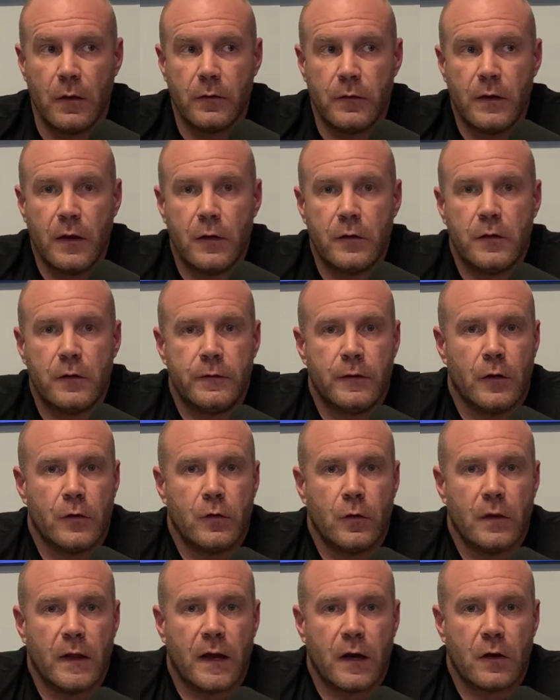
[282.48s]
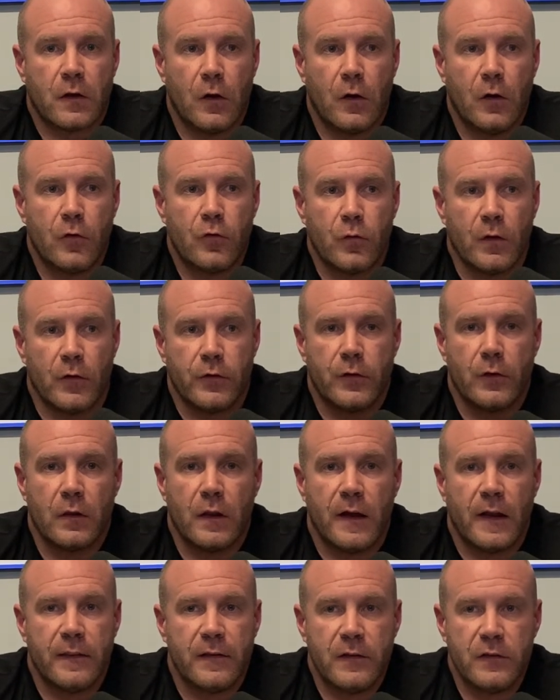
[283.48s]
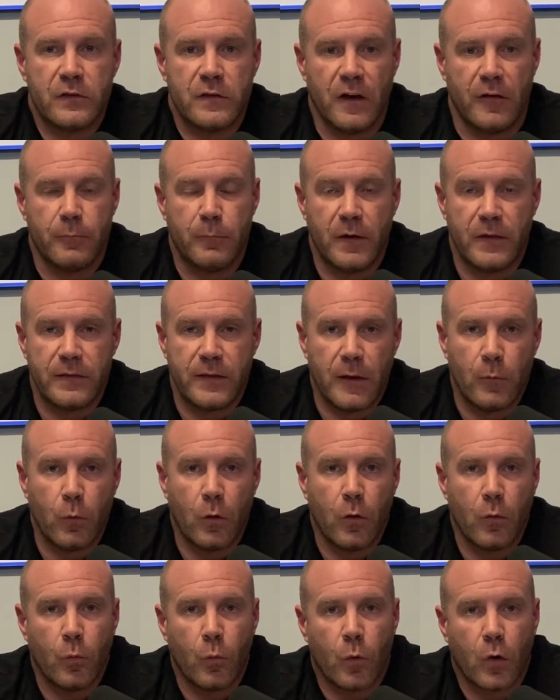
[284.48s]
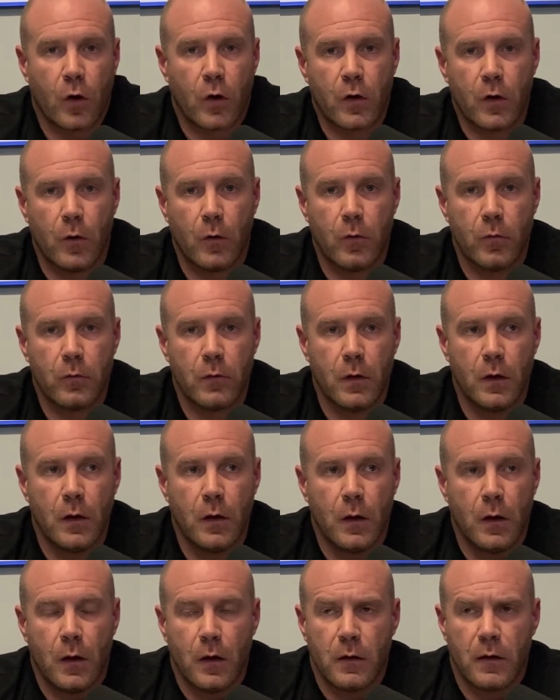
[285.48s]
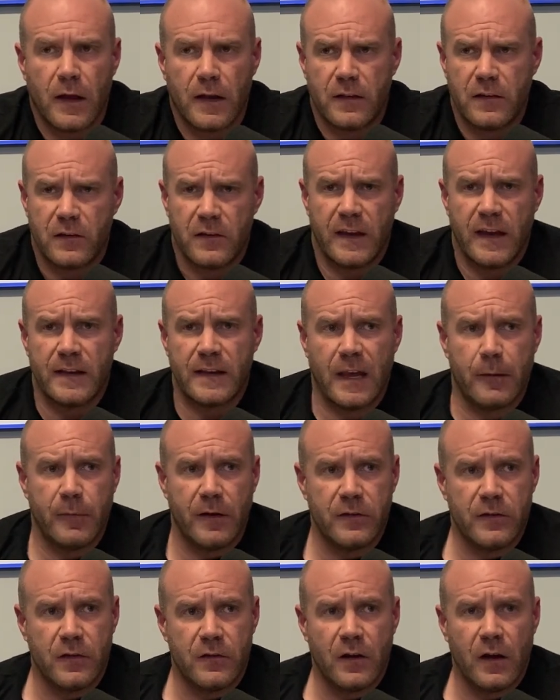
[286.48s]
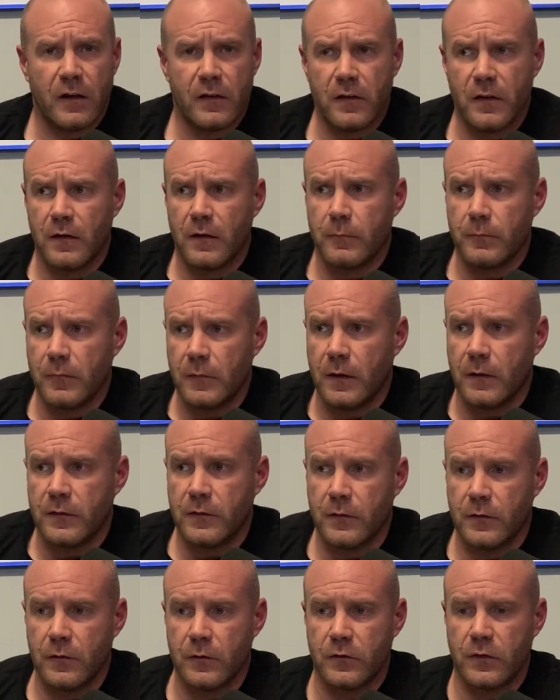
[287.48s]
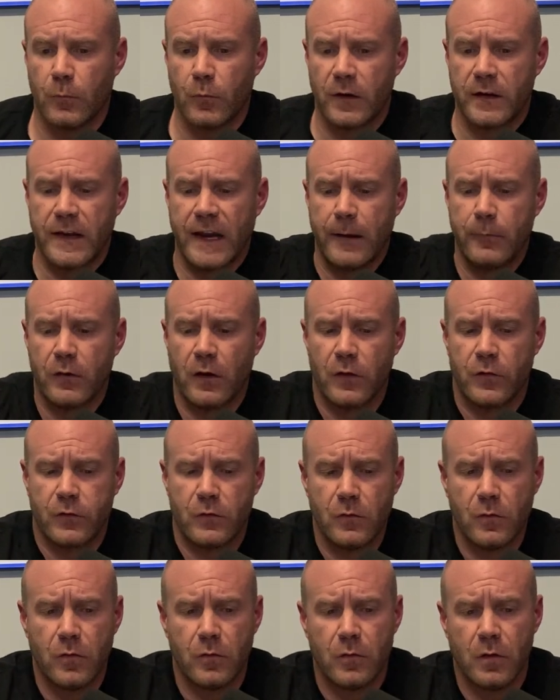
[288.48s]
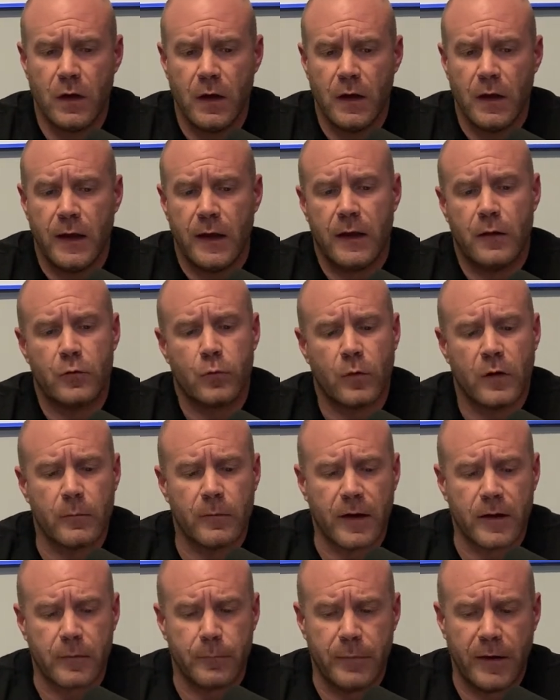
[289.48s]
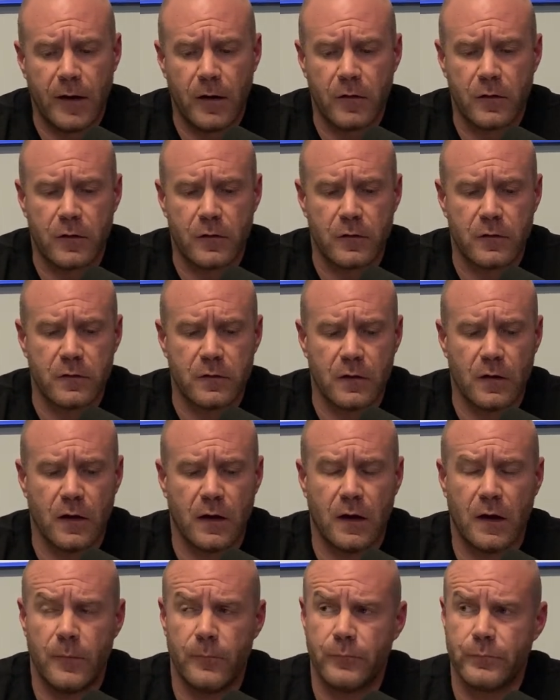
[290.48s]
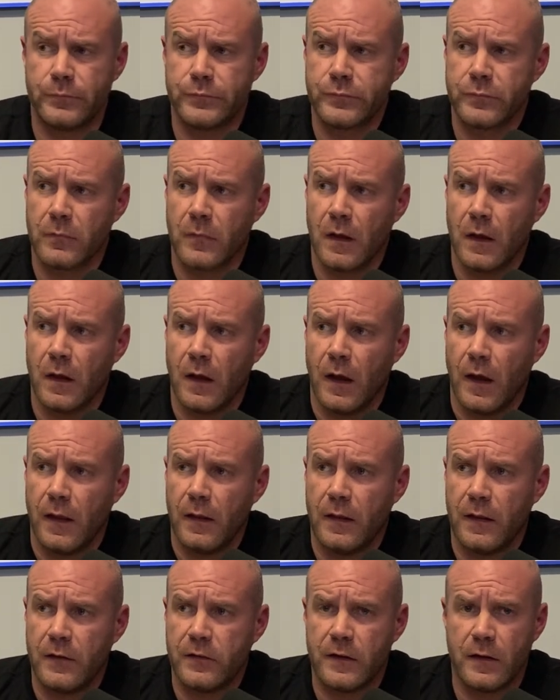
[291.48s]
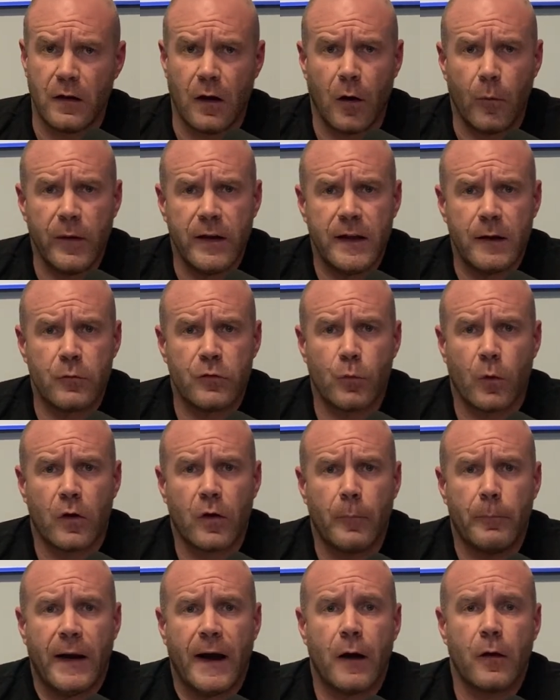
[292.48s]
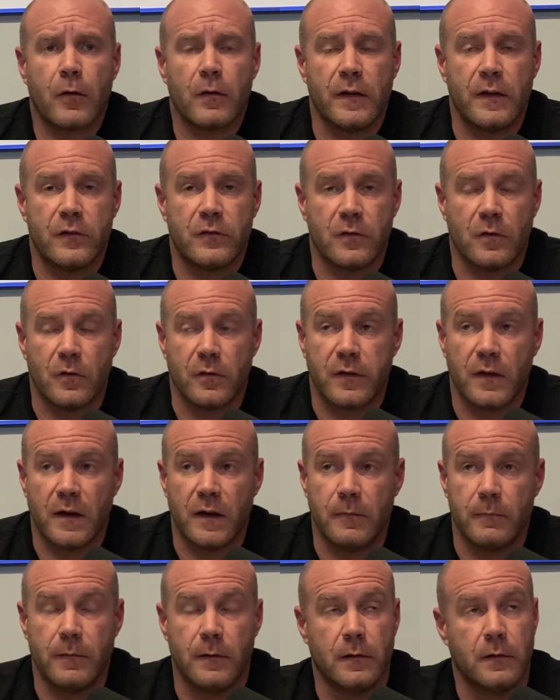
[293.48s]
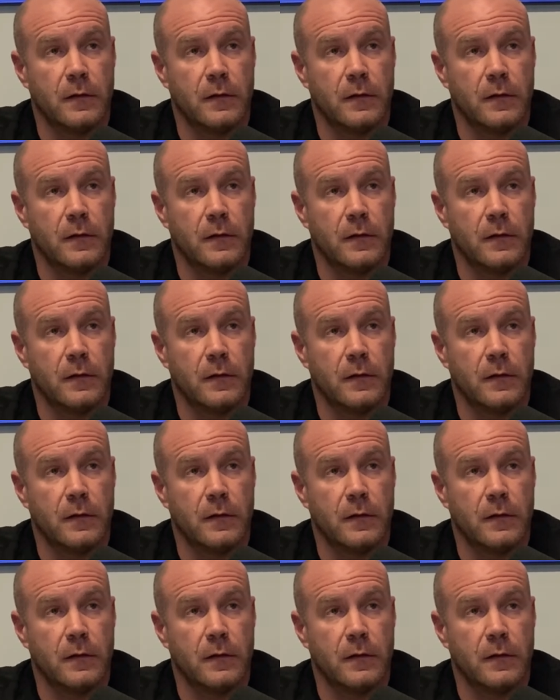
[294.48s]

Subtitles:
they'll do a lot of cone drills, do a lot of this stuff, but they won't work on, like this kid came and said, Jared, someone came to our school and it was one of my competitors, and they said, all we did was work on power cleans the whole time.